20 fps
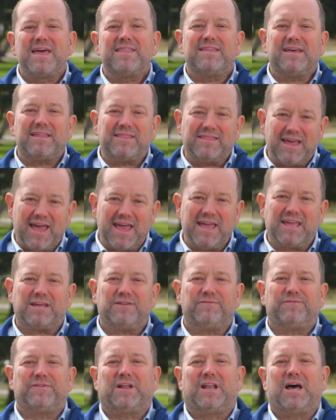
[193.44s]
then they
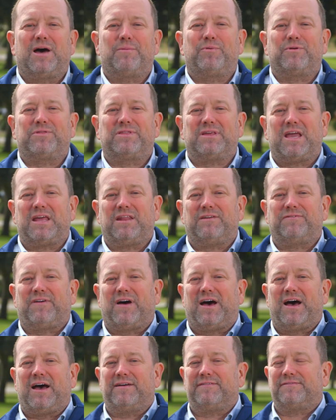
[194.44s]
can fill up with the
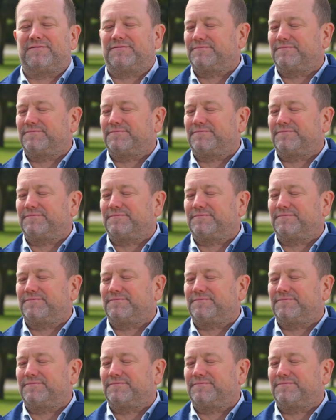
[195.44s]
E85.